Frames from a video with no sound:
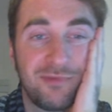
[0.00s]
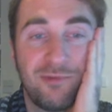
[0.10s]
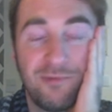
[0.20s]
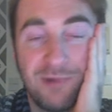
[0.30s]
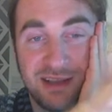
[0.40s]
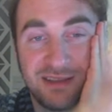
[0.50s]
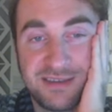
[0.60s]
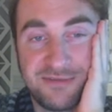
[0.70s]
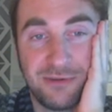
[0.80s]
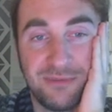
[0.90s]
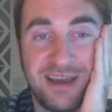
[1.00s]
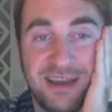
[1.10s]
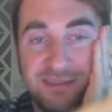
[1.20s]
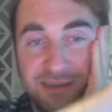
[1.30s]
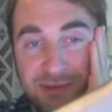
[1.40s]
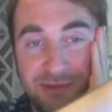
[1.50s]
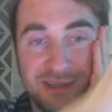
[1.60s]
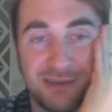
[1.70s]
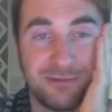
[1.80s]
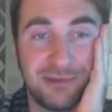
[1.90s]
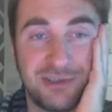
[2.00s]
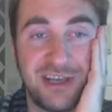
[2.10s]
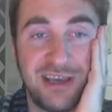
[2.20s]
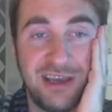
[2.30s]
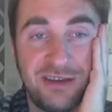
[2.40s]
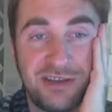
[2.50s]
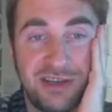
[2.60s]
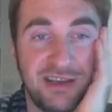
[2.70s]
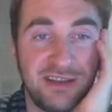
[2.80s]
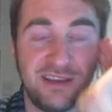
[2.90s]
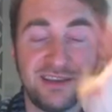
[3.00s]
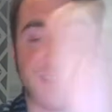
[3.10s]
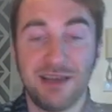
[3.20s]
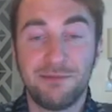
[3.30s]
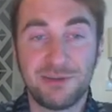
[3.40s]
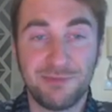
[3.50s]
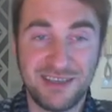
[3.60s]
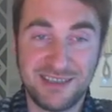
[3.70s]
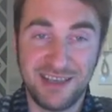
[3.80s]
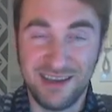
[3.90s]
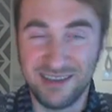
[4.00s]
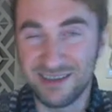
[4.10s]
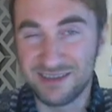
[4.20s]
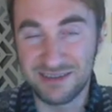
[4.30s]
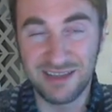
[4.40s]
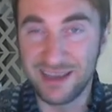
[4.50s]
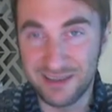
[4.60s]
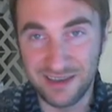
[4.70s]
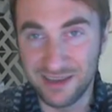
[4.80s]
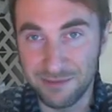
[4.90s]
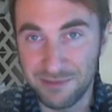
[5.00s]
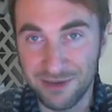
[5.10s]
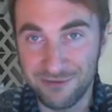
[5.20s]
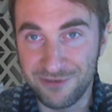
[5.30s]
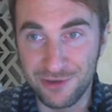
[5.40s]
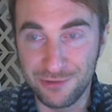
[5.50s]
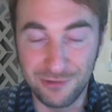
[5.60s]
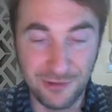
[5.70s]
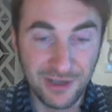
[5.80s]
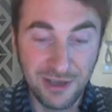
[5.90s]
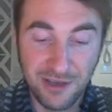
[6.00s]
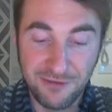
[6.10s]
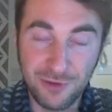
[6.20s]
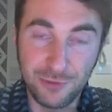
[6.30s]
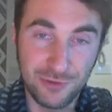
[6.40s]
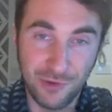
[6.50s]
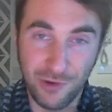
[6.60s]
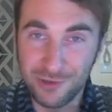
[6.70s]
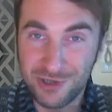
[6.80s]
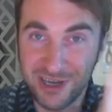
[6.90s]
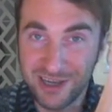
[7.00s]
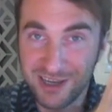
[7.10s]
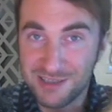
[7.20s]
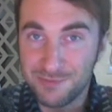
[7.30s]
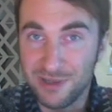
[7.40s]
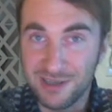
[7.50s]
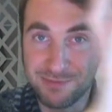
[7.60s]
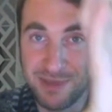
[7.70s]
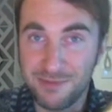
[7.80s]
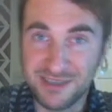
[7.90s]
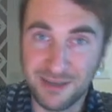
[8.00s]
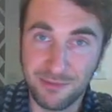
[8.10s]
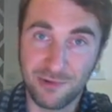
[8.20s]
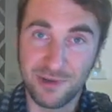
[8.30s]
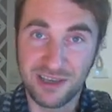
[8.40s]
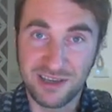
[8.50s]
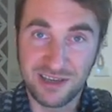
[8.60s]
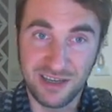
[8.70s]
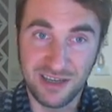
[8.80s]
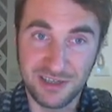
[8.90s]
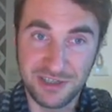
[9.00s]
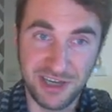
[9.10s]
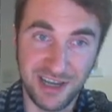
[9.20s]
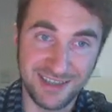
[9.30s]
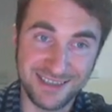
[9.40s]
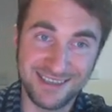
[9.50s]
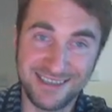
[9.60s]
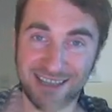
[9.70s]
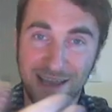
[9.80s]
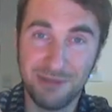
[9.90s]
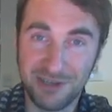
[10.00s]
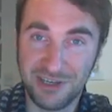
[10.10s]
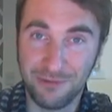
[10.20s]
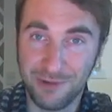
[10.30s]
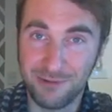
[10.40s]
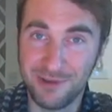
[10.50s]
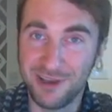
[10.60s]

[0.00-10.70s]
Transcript: once from that, the music will change and I establish my setting. That's likely going to be a few drone shots, plus maybe some quick shots establishing where we